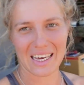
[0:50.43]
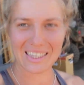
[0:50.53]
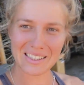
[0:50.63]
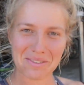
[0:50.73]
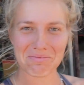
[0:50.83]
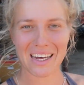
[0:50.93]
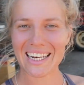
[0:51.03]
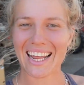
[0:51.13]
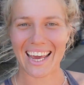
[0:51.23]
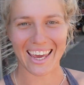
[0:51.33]
It's
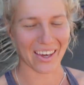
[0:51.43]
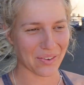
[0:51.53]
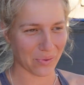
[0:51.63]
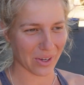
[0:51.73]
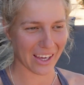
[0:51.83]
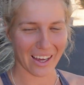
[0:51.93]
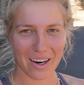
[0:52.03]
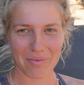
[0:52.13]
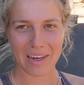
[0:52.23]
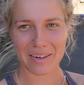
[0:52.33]
Monday. We
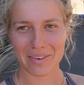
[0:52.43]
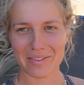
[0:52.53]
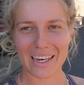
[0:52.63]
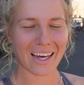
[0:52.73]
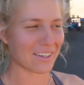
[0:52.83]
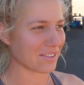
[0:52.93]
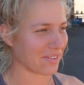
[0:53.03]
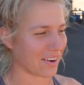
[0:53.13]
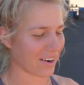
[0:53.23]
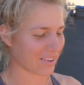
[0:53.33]
are back from the other
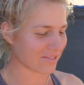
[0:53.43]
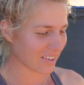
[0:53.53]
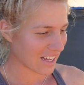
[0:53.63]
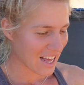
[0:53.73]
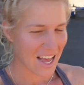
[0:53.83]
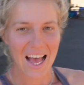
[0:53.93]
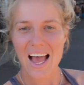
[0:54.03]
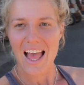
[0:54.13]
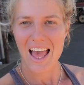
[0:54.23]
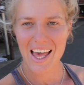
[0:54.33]
farm
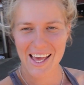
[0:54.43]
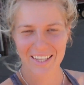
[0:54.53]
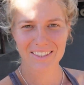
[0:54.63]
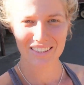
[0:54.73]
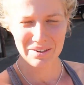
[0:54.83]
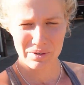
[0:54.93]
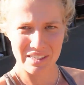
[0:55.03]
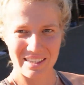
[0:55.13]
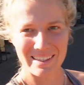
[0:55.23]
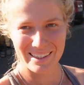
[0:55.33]
and there was
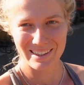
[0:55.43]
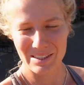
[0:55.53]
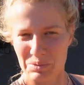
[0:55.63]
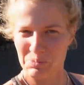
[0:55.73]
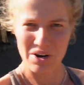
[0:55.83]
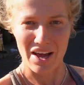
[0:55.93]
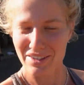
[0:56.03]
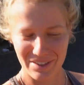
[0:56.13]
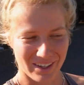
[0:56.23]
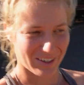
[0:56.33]
a little
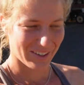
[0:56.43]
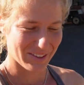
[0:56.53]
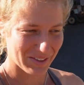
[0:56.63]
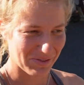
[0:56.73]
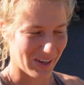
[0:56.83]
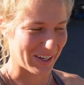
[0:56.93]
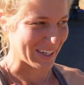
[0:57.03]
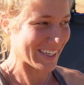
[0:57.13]
surprise on our Unimog.